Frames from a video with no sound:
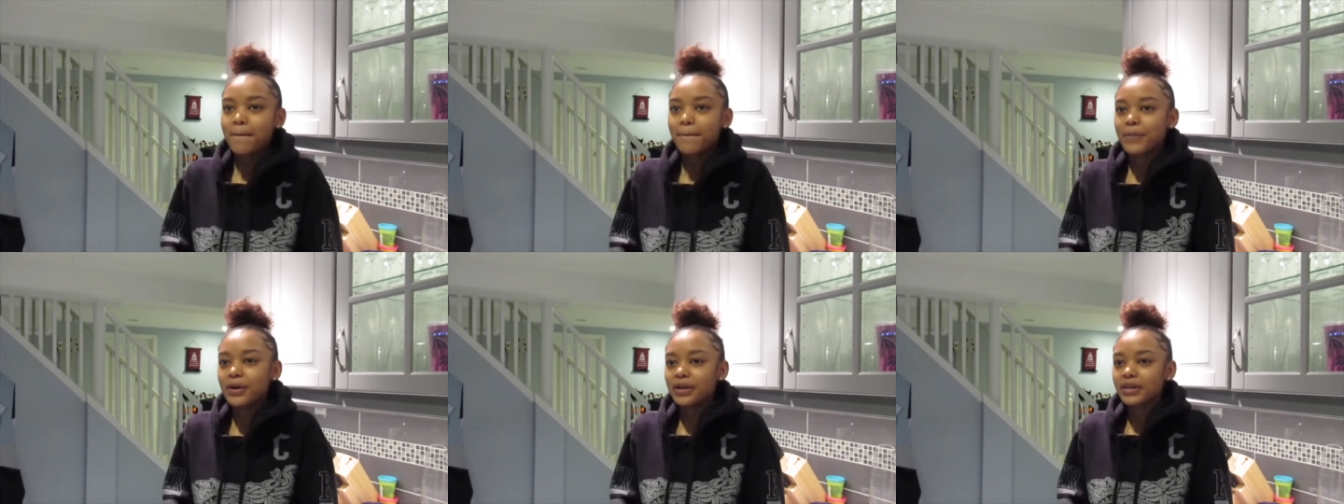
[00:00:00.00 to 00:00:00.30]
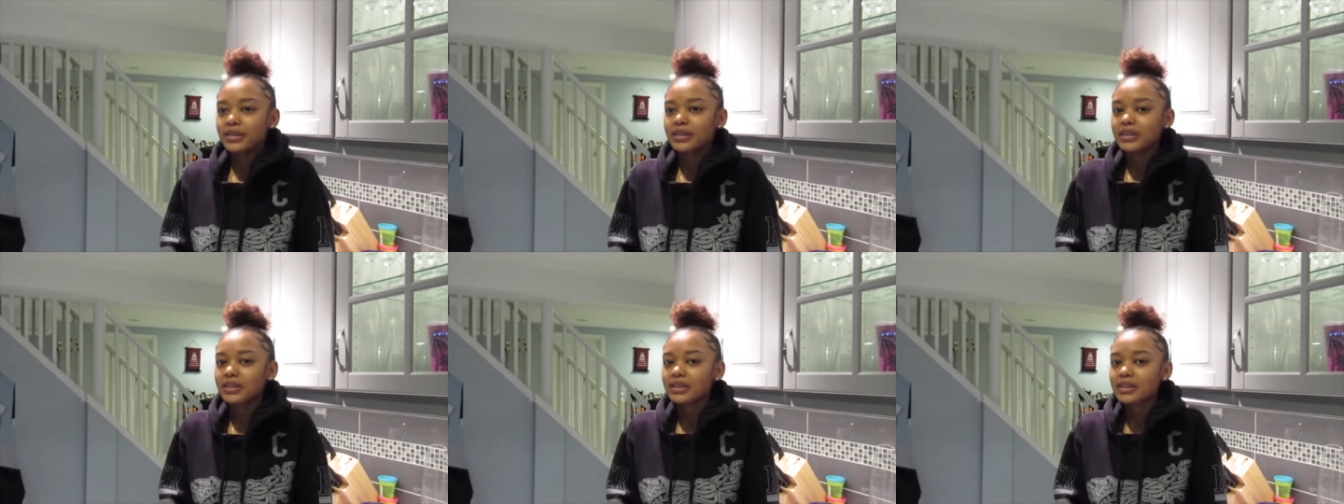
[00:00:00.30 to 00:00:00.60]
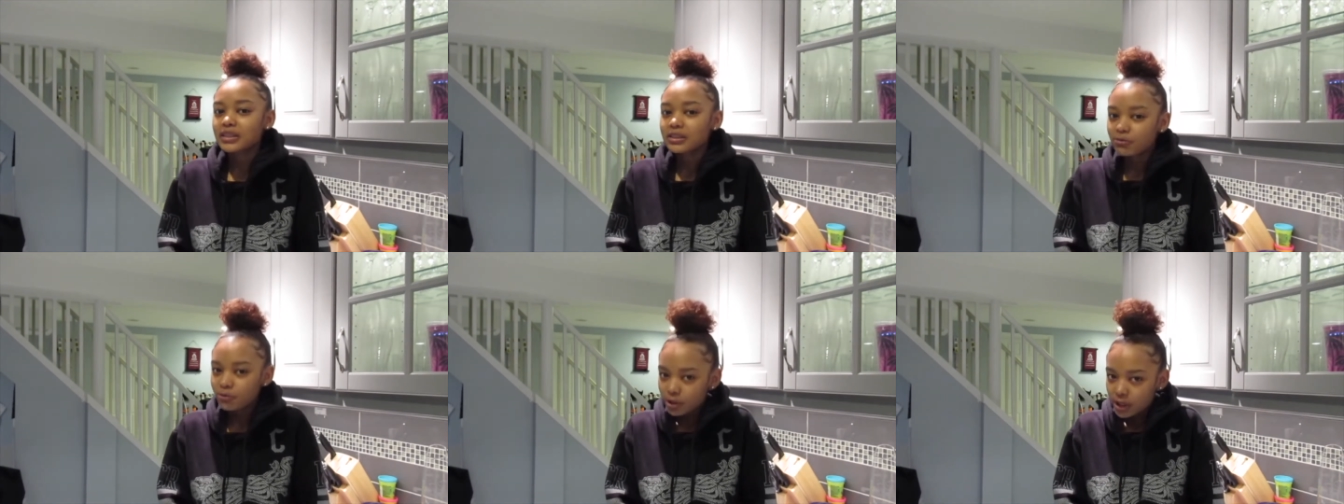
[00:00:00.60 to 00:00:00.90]
But
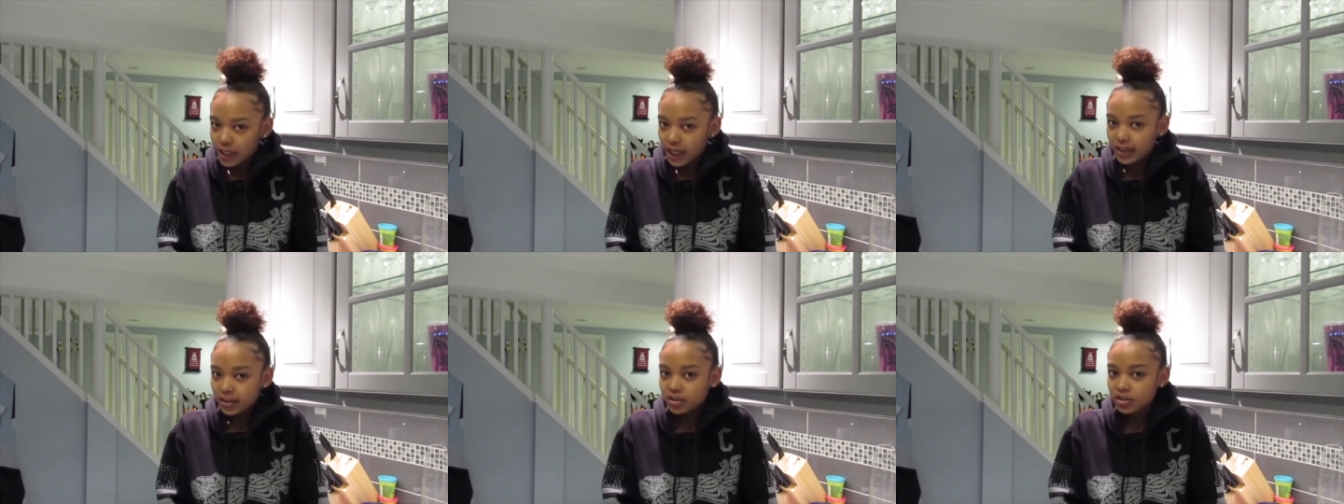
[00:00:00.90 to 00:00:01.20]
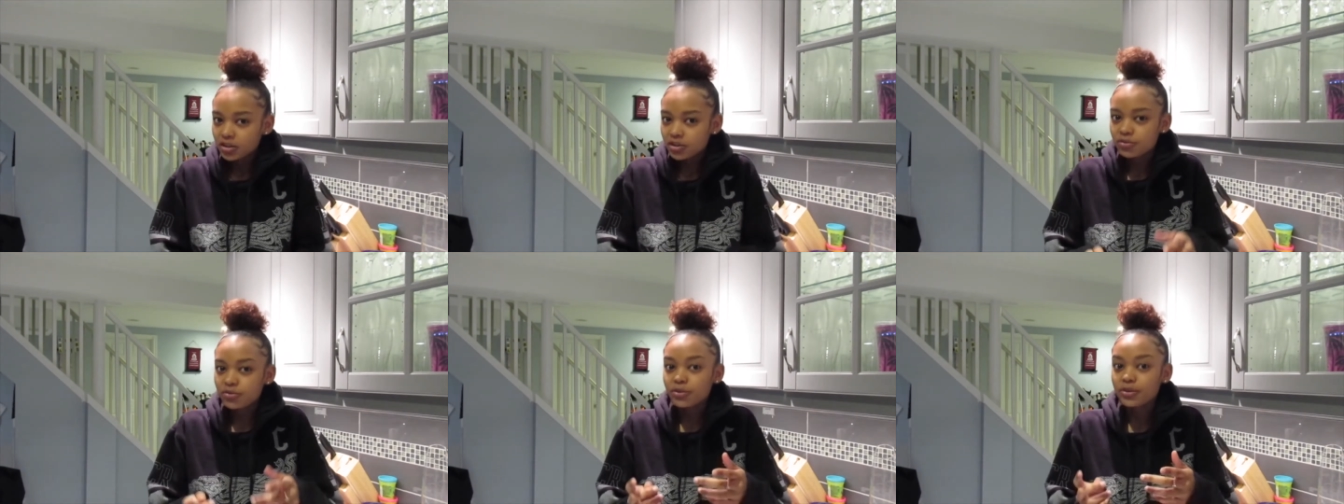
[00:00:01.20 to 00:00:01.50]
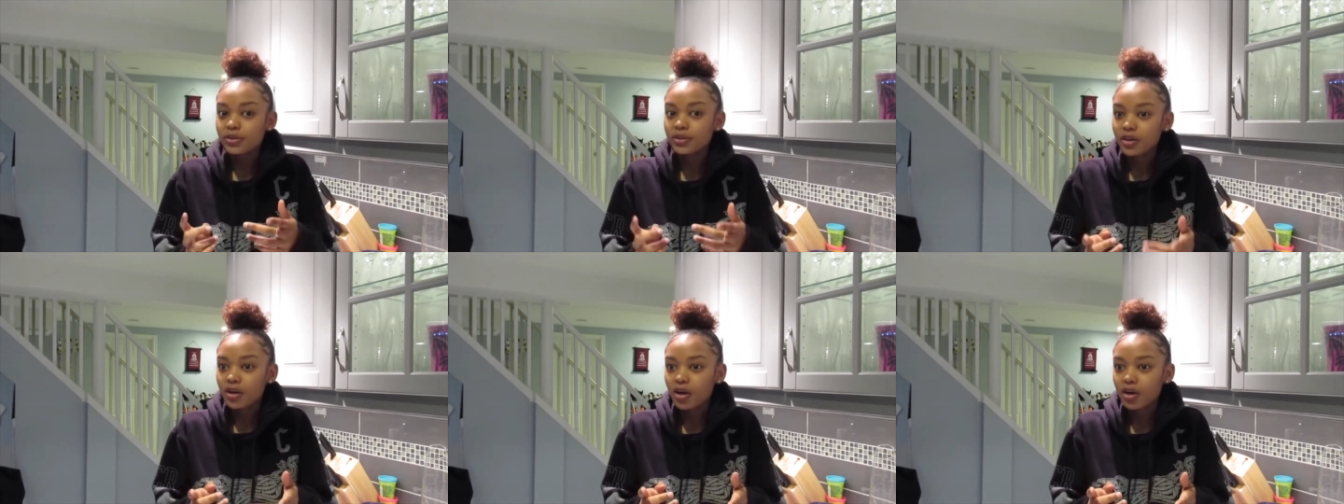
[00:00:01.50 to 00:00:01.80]
this reaction's
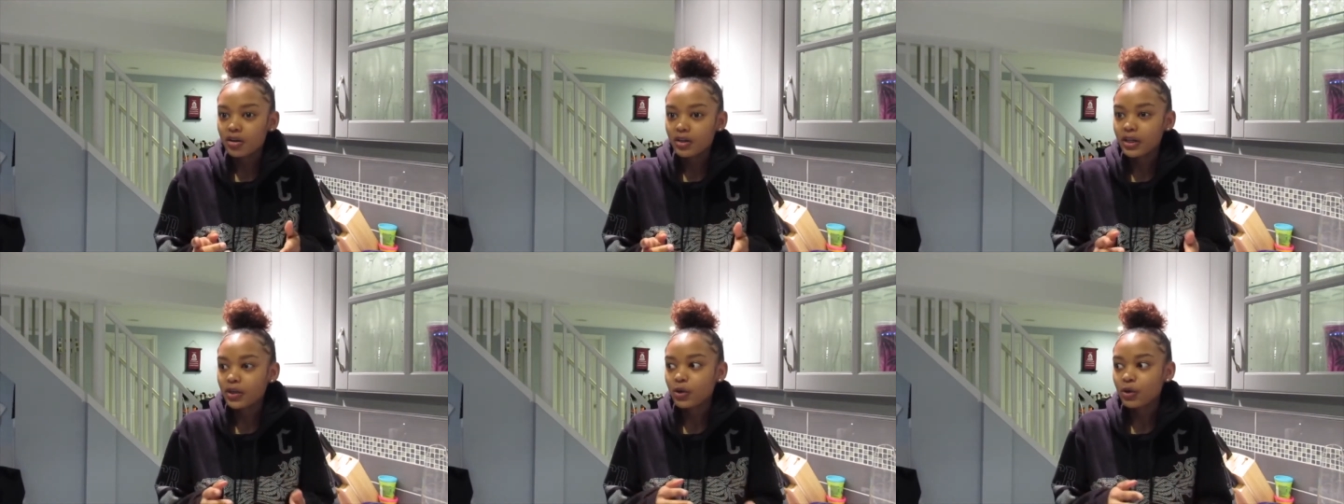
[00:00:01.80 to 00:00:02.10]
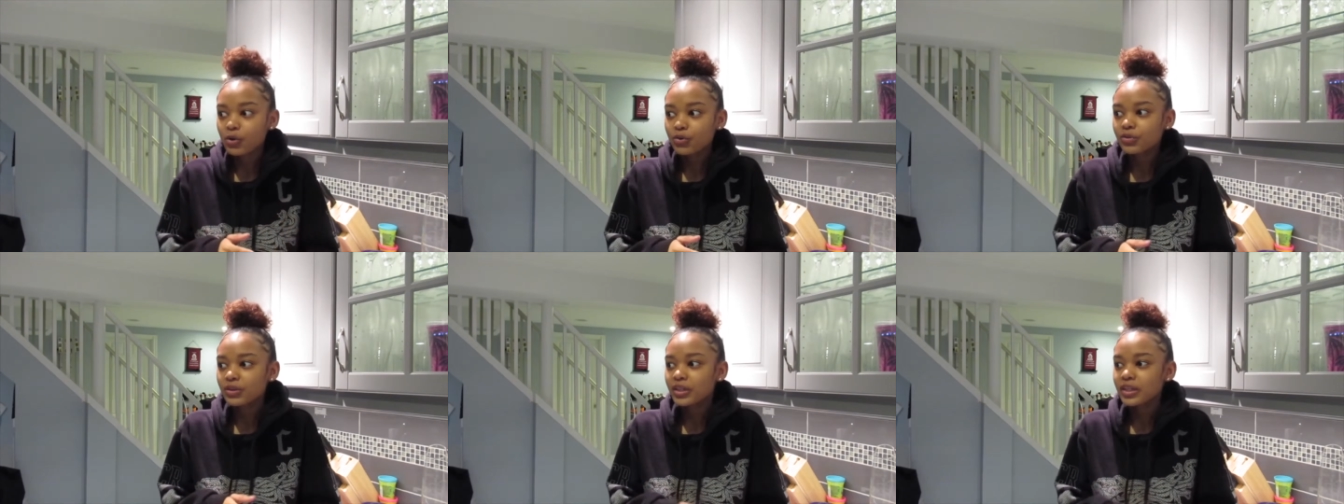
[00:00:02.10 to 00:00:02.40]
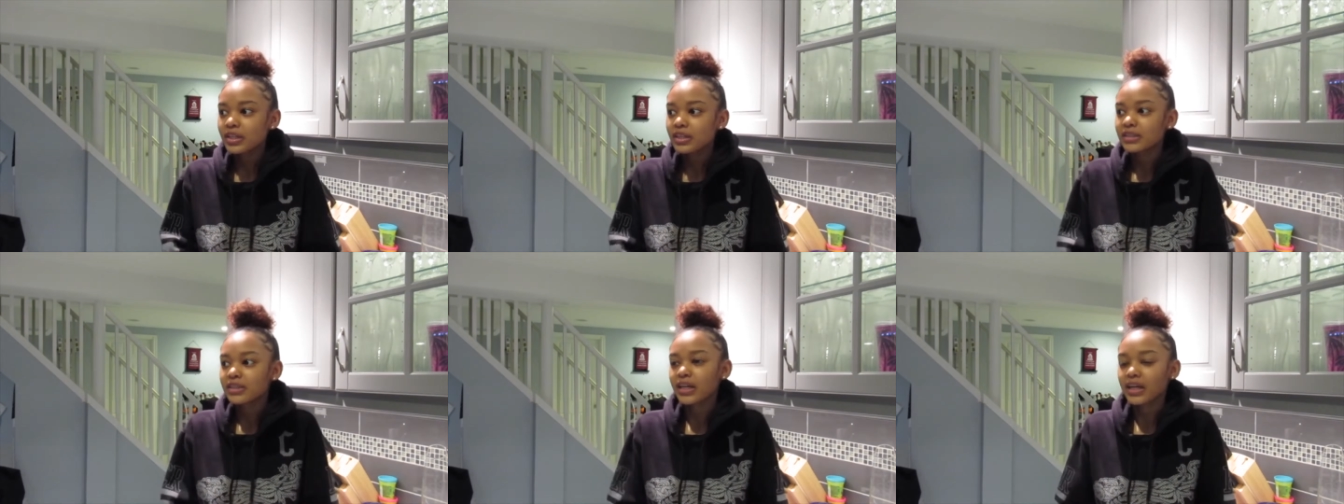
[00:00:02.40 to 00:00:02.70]
for y'all. Like hopefully
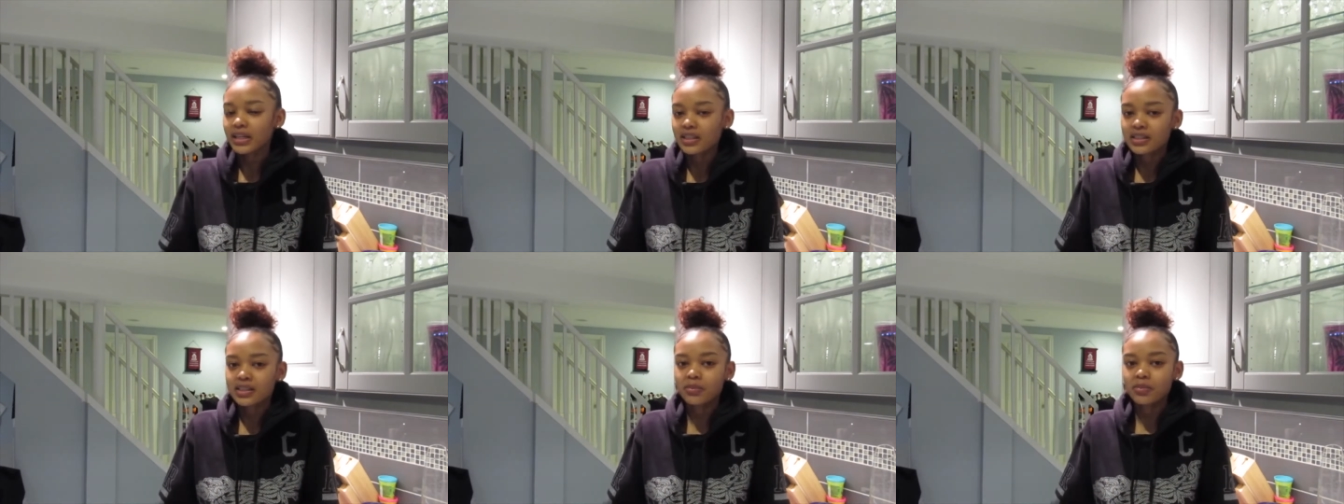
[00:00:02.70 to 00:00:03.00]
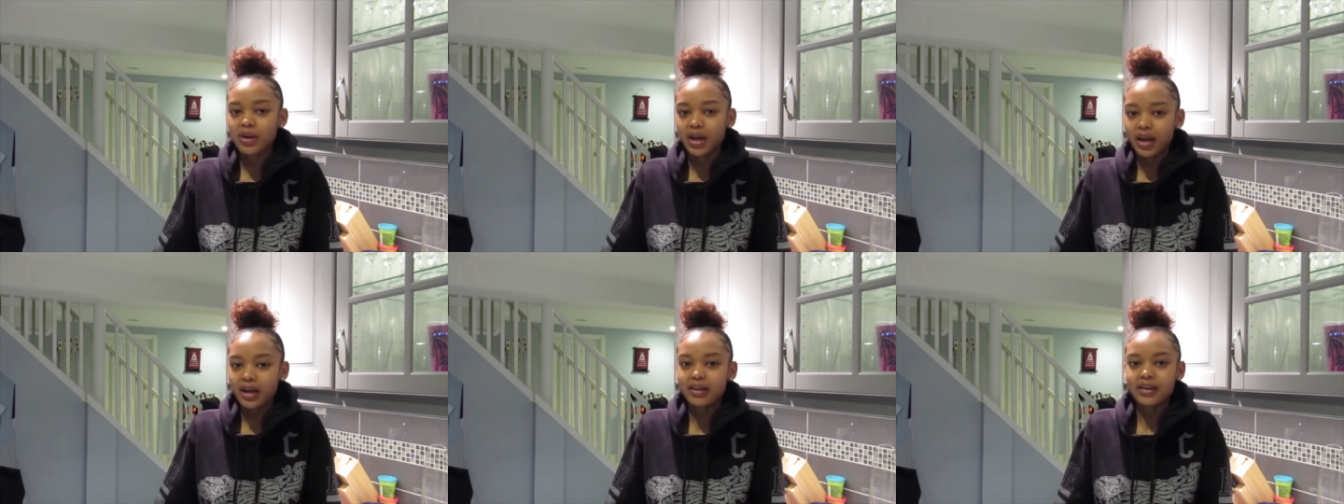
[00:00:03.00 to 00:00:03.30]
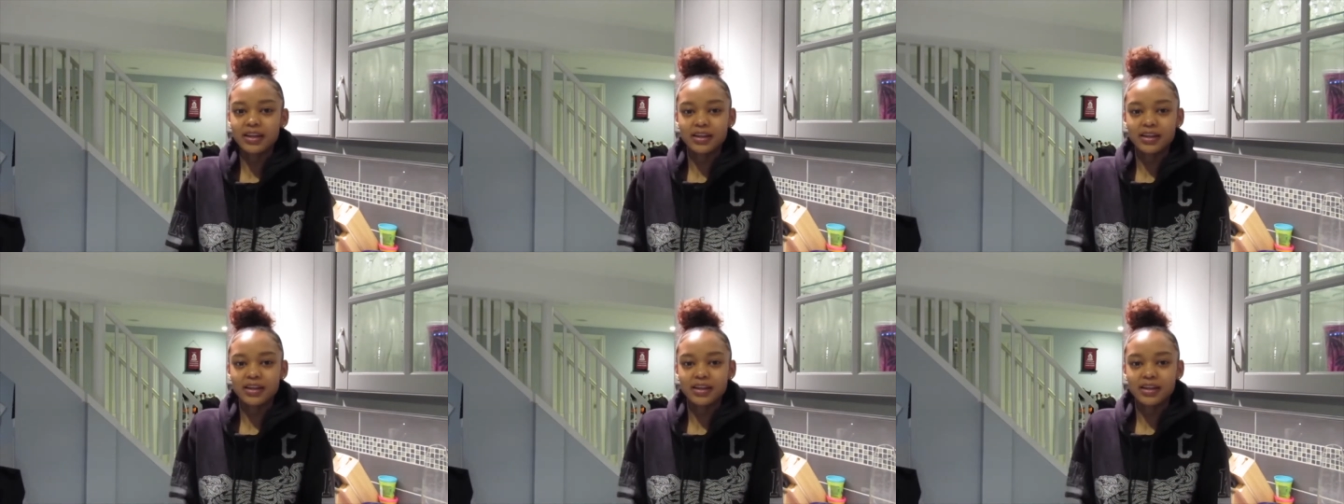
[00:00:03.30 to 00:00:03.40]
he takes the bait.